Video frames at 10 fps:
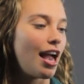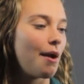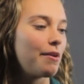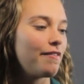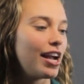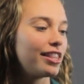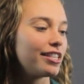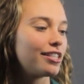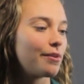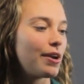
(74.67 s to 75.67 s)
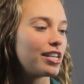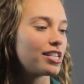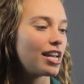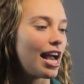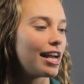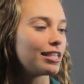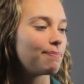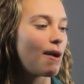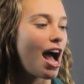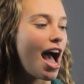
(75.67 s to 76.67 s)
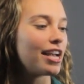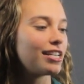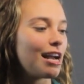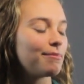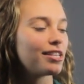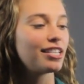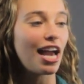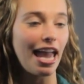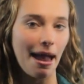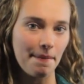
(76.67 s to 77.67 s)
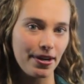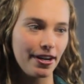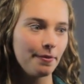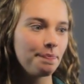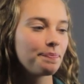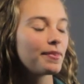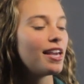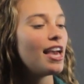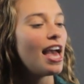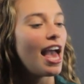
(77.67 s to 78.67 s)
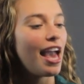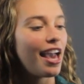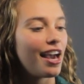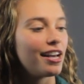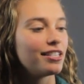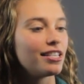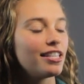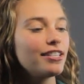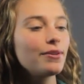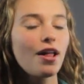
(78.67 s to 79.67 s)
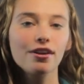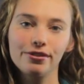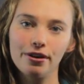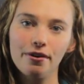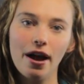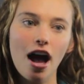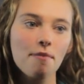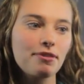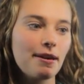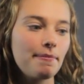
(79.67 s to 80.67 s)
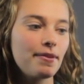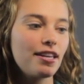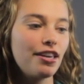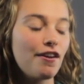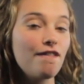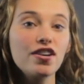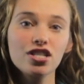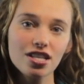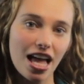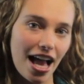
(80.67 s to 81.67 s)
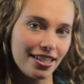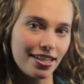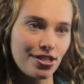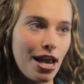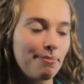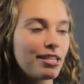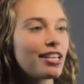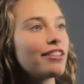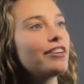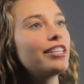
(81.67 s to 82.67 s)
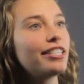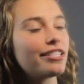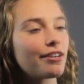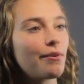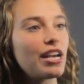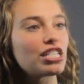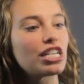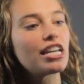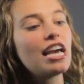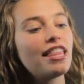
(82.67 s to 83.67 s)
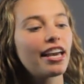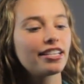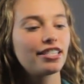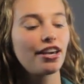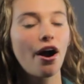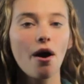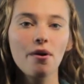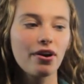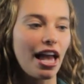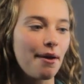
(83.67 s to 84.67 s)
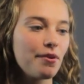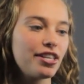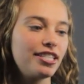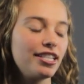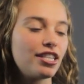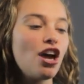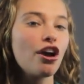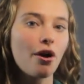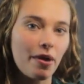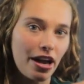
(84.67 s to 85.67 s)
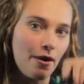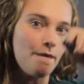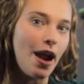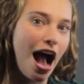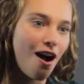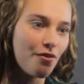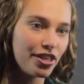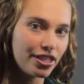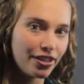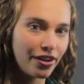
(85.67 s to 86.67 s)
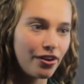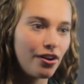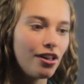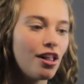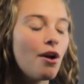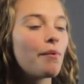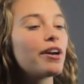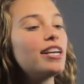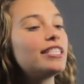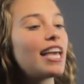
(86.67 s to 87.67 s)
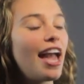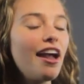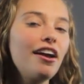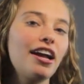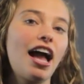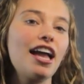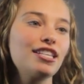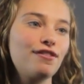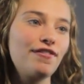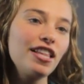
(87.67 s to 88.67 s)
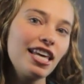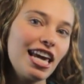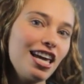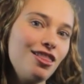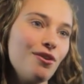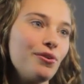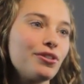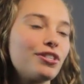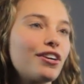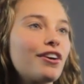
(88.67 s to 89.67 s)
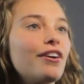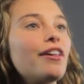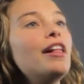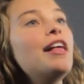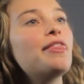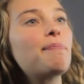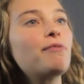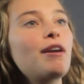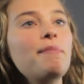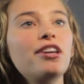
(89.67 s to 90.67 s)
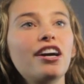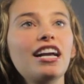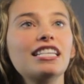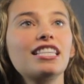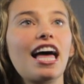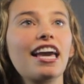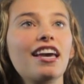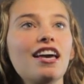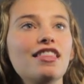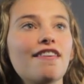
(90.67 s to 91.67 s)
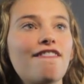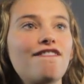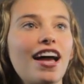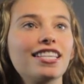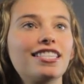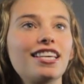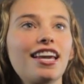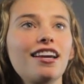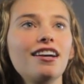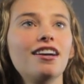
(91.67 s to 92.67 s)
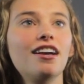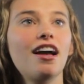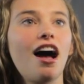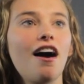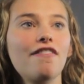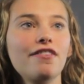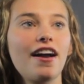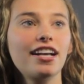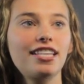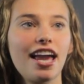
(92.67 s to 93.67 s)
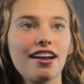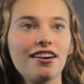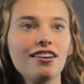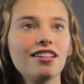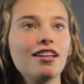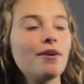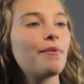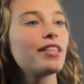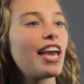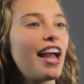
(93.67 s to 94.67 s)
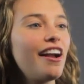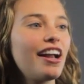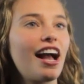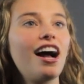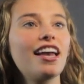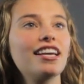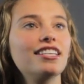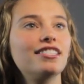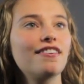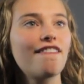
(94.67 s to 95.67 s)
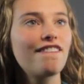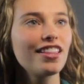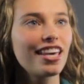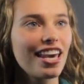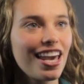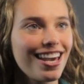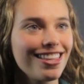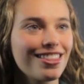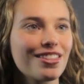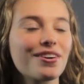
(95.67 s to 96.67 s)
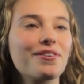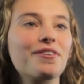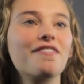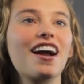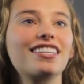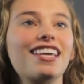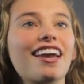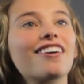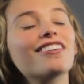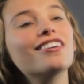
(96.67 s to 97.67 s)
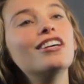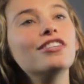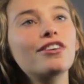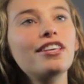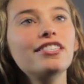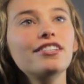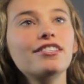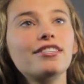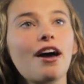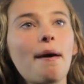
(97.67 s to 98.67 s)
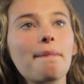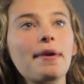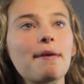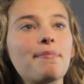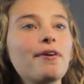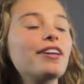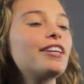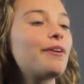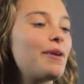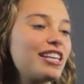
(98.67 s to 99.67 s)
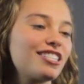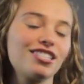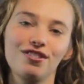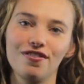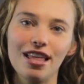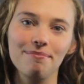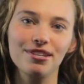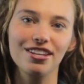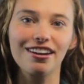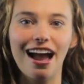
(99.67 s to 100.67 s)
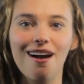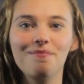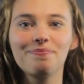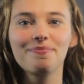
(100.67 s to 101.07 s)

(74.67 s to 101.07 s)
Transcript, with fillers: and we write this equation as pi times the diameter and this will also help them, you know, visualize the shapes. As they look at this equation, they can see, oh, okay, well, this is going around the circle, whereas the area is filling in the whole circle. The perimeter is like the fencing of the rectangle, where the area is filling in the whole rectangle. So these are some important equations for them to look at.